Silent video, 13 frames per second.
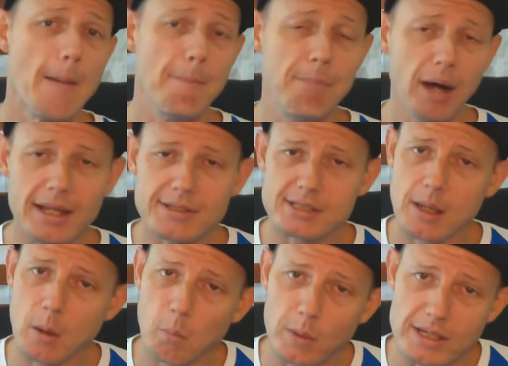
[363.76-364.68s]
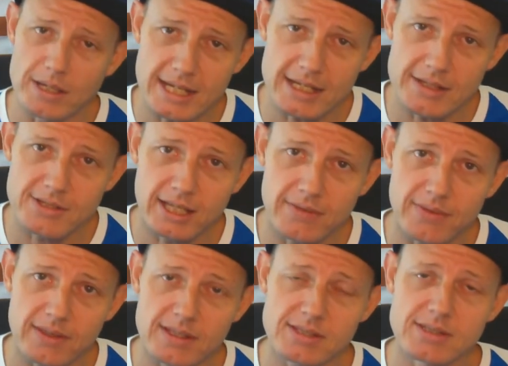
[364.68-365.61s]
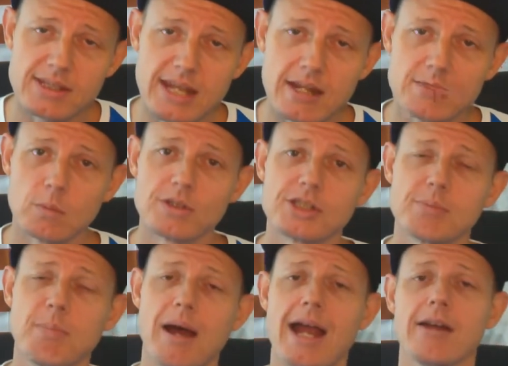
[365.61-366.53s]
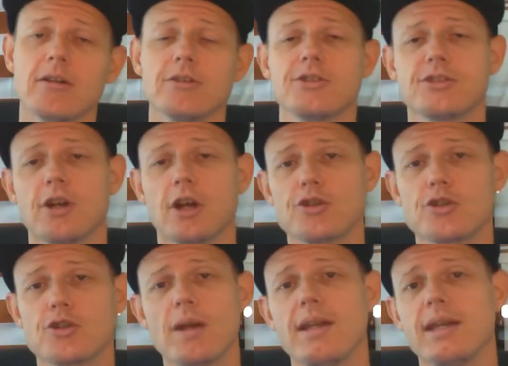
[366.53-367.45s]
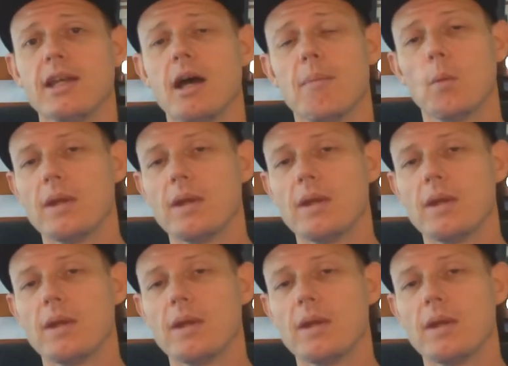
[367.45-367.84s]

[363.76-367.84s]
But we need to get this downward spiral to start trending up.